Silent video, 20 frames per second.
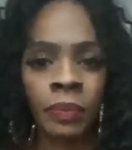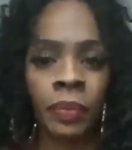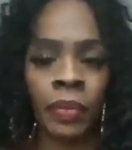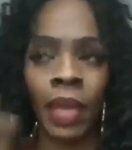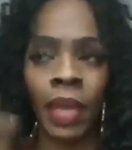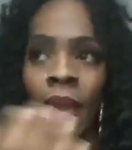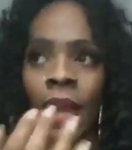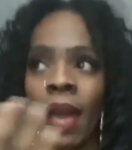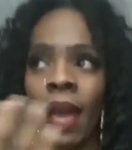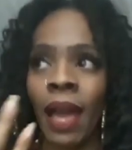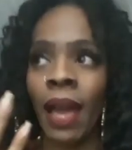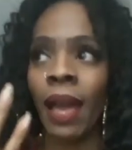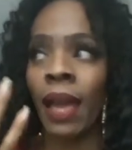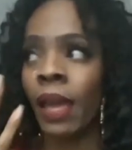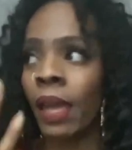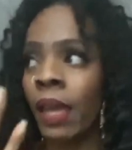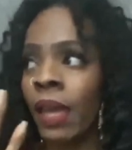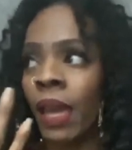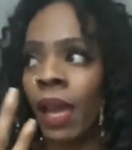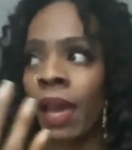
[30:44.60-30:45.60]
that
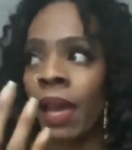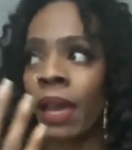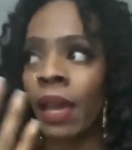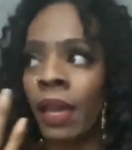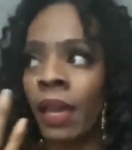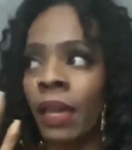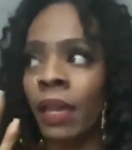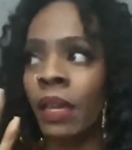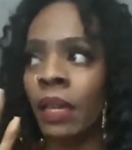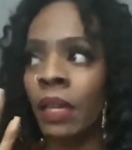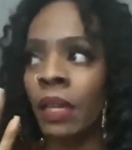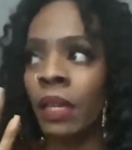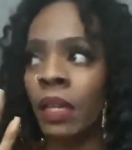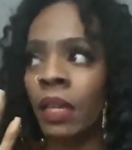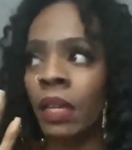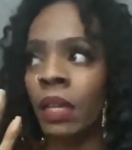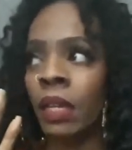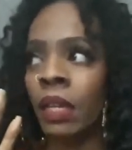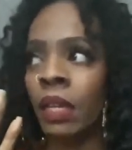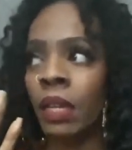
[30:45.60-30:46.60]
I
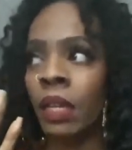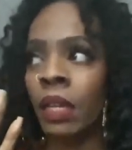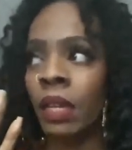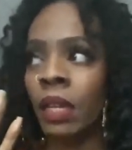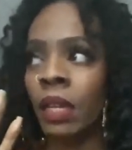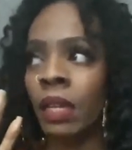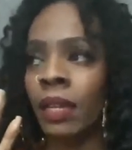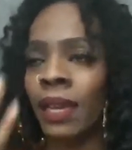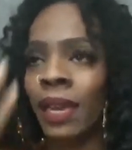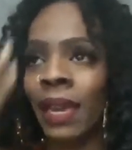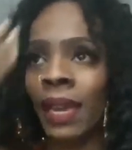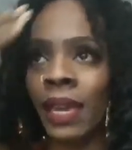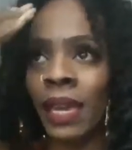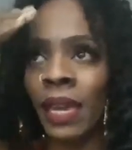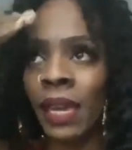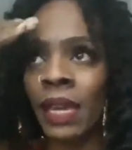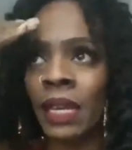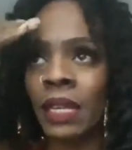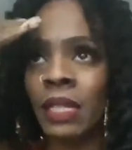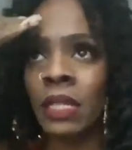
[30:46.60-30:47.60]

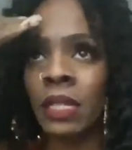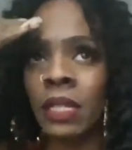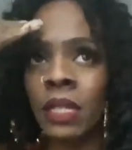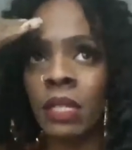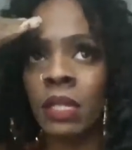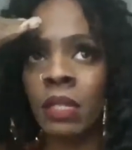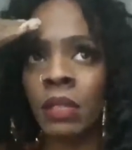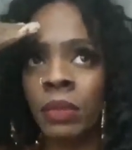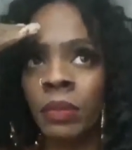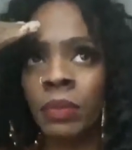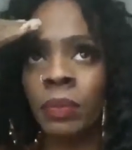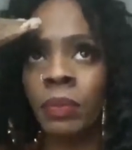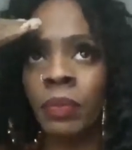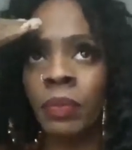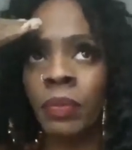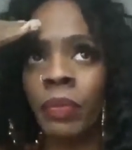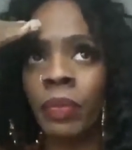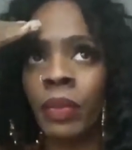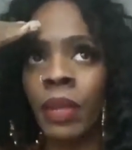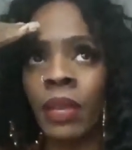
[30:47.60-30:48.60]
can't.
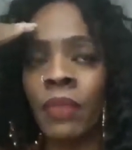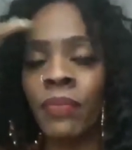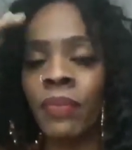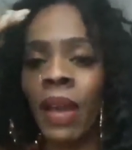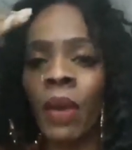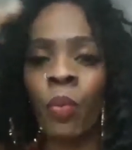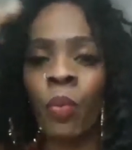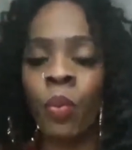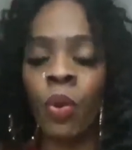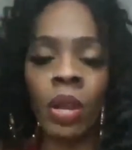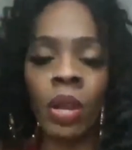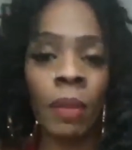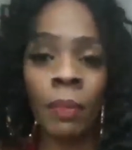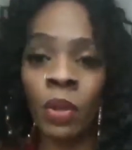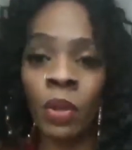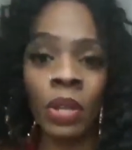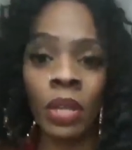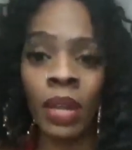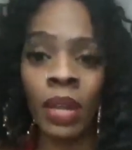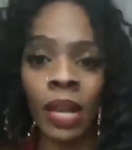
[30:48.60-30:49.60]
If I won
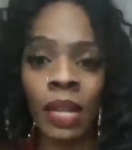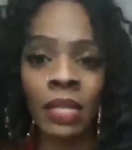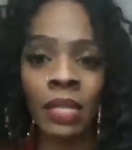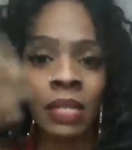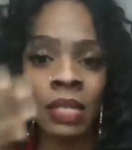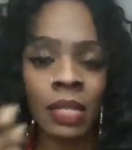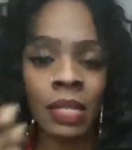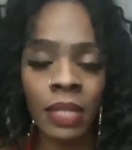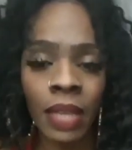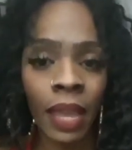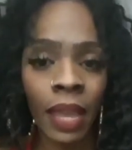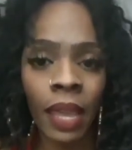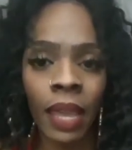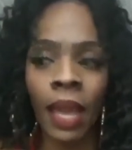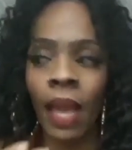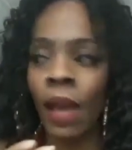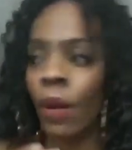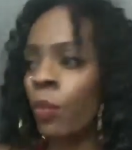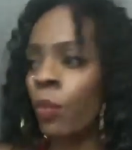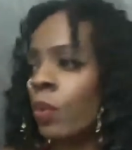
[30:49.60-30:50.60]
$1,000,000
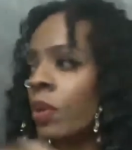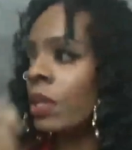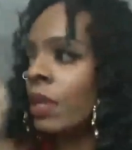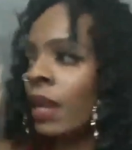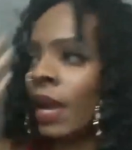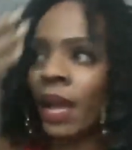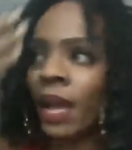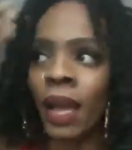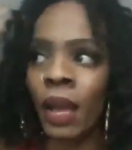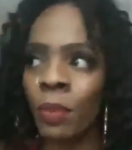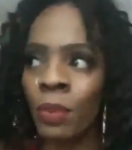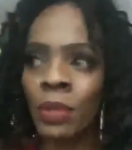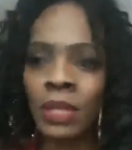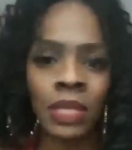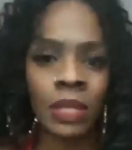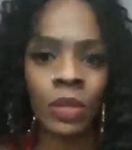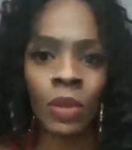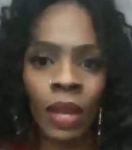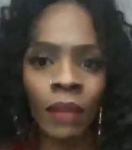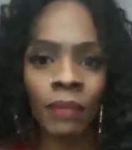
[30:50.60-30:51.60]
today, I would
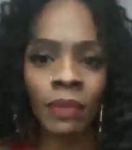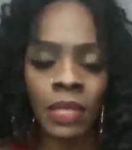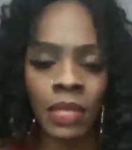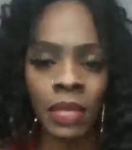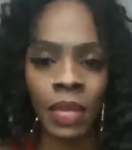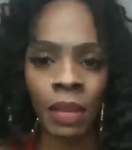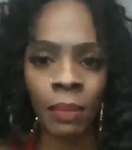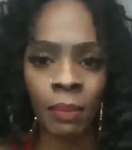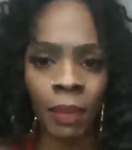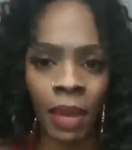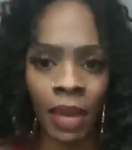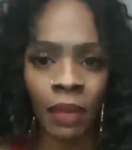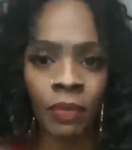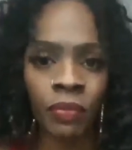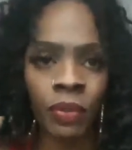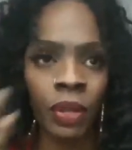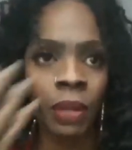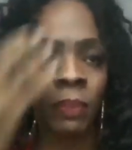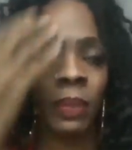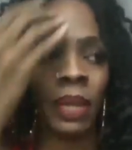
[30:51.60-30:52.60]
still have the same mind
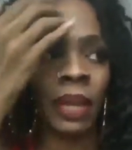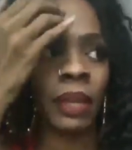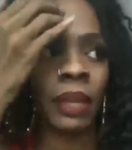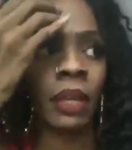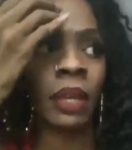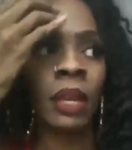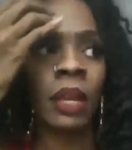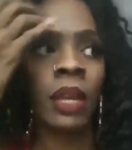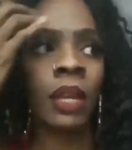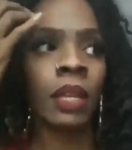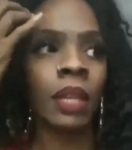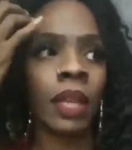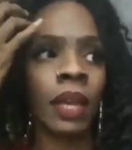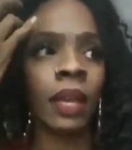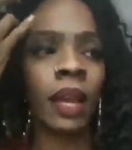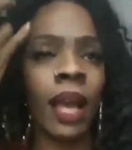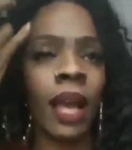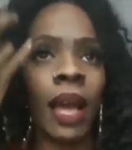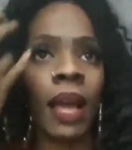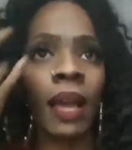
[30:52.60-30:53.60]
frame. Like
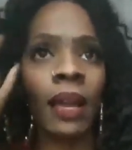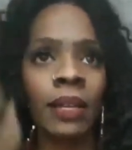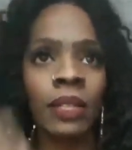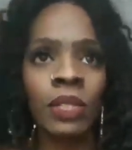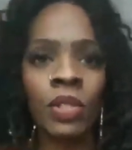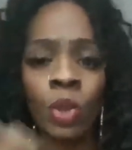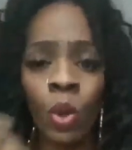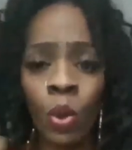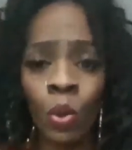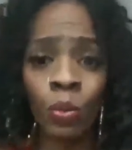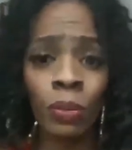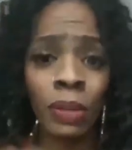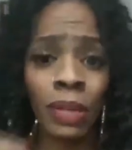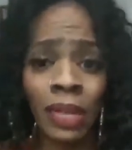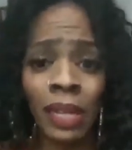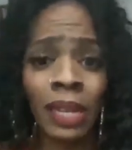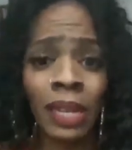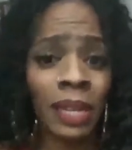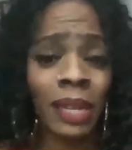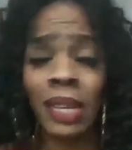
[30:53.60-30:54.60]
I don't
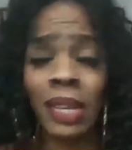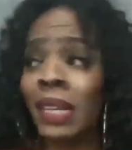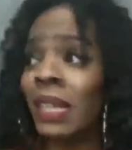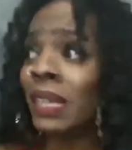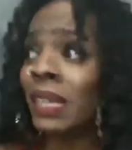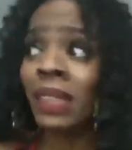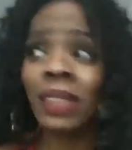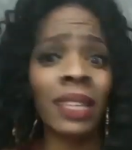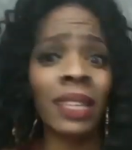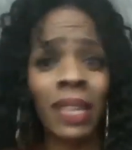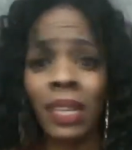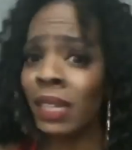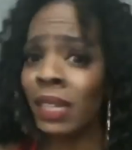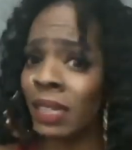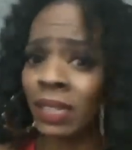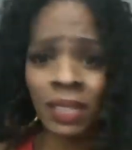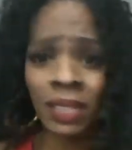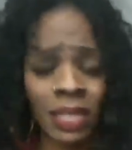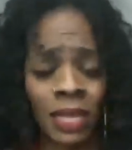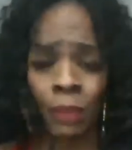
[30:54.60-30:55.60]
need
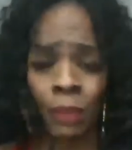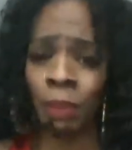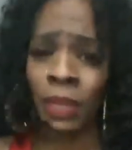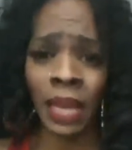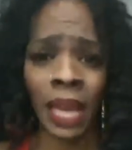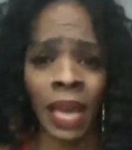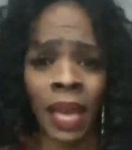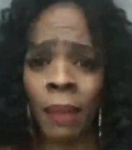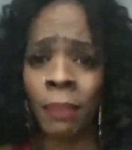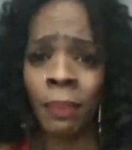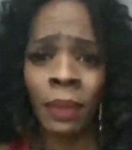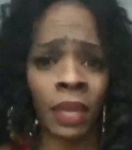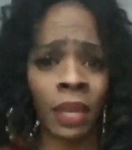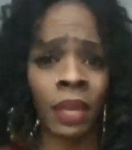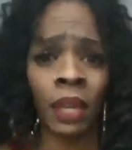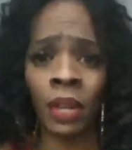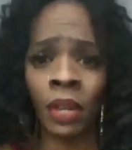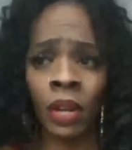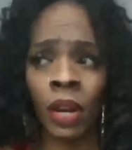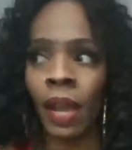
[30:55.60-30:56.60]
anything to be happy
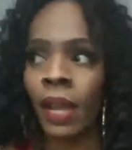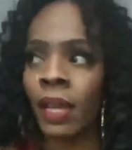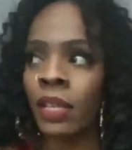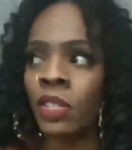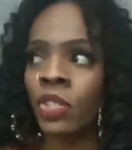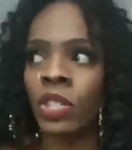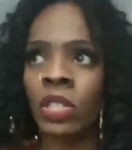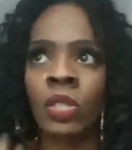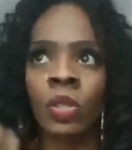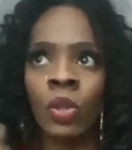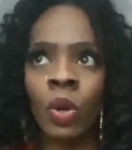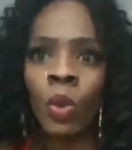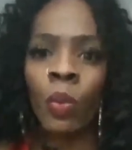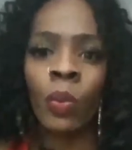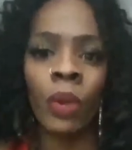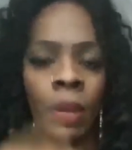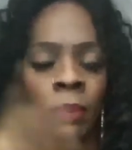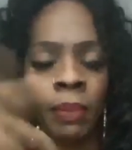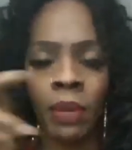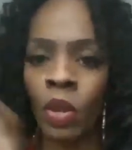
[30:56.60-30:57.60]
here. I just
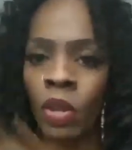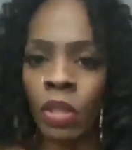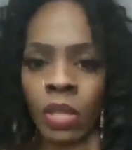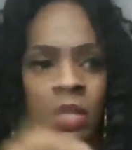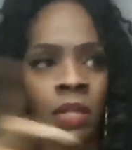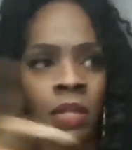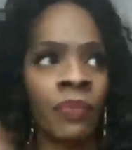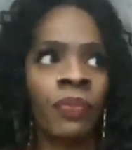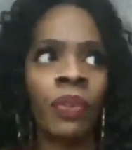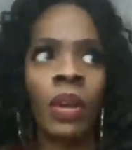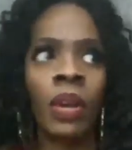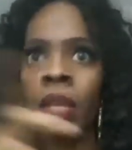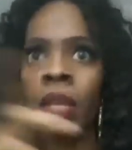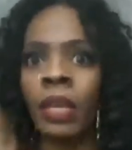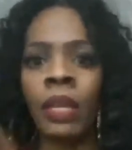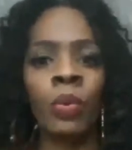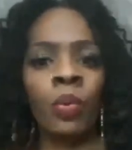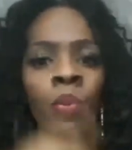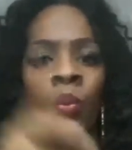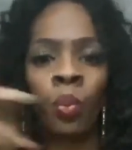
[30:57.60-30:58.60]
don't want to be on this
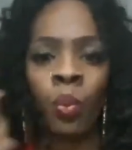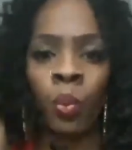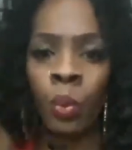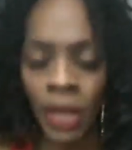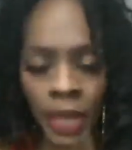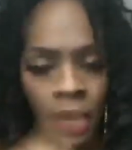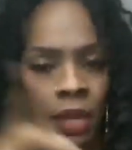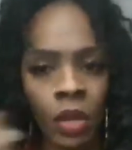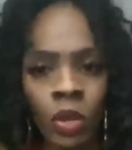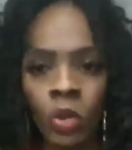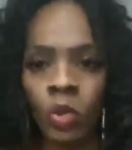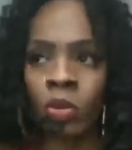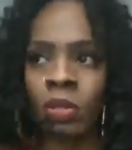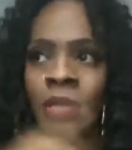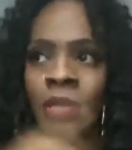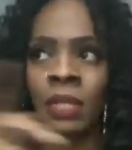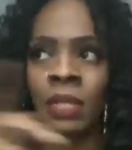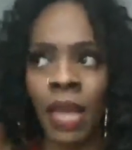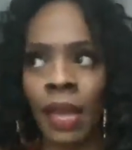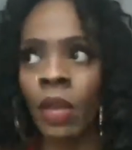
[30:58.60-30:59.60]
fucking wheel
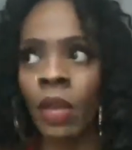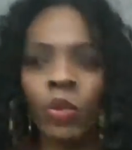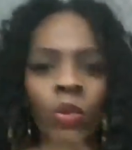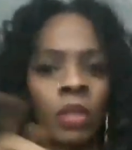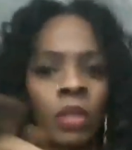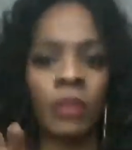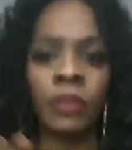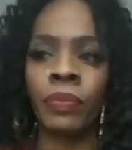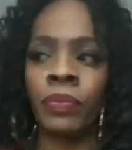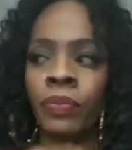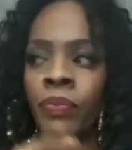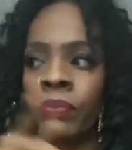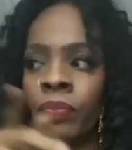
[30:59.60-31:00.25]
cycle of